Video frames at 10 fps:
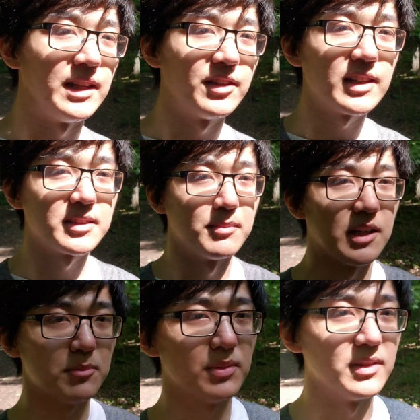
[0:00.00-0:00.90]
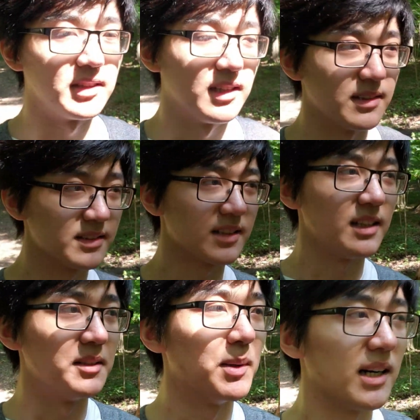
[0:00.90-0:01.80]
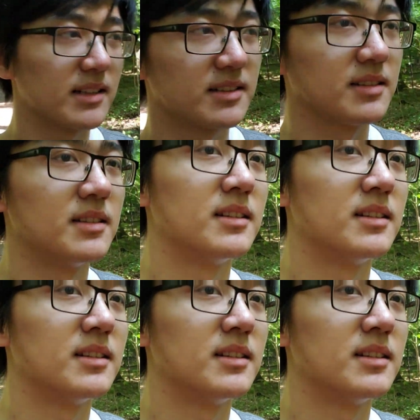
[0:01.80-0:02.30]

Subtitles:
and you get some output on this tiny box.